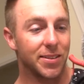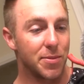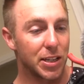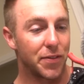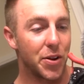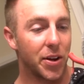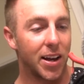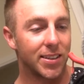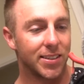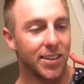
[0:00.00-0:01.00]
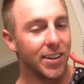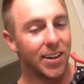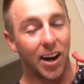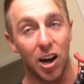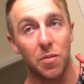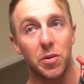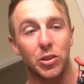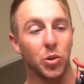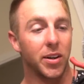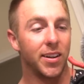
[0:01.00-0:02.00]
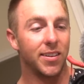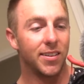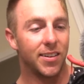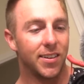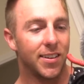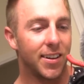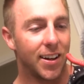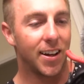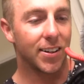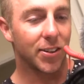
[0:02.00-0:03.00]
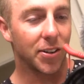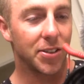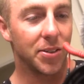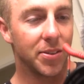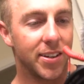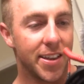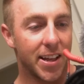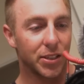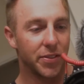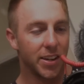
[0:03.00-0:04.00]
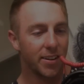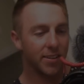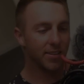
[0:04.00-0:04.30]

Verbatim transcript: That's video, guys. I hope you enjoyed it. I'll talk to you in the next video.